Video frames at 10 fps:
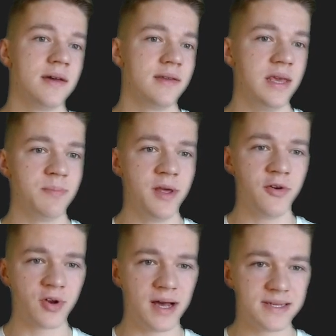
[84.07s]
The
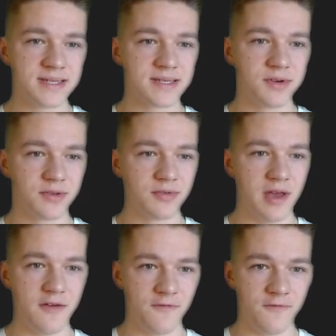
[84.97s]
player class is going to
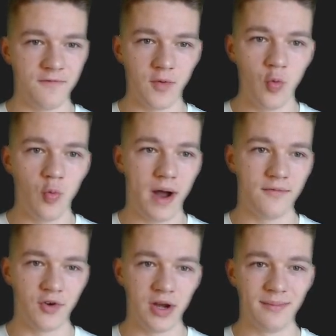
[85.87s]
have
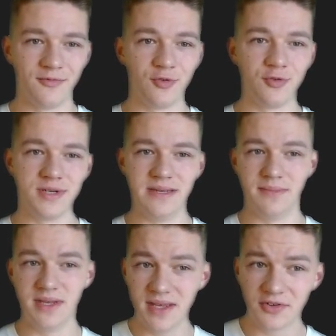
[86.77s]
one variable for the
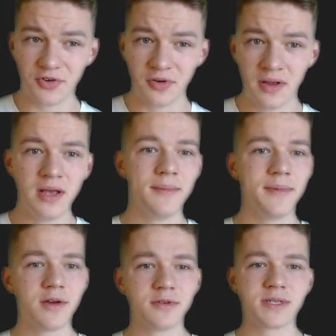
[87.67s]
mediator
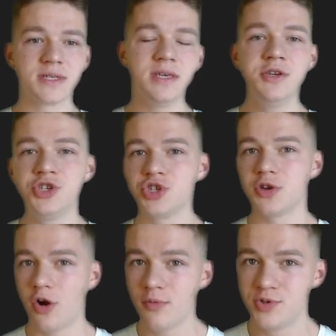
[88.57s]
because
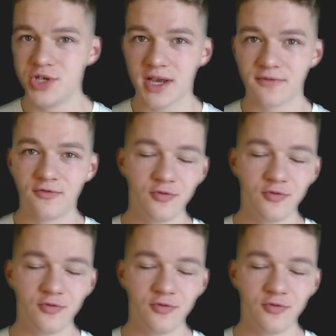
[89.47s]
each object